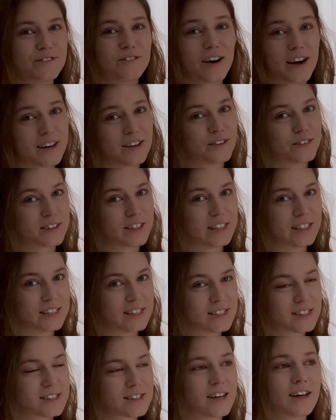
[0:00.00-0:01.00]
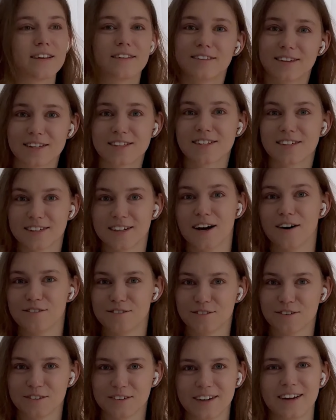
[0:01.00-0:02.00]
the final that is, and that's
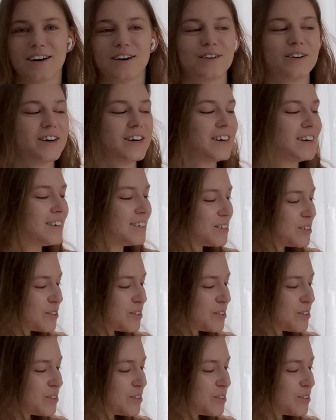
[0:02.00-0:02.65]
enough for now.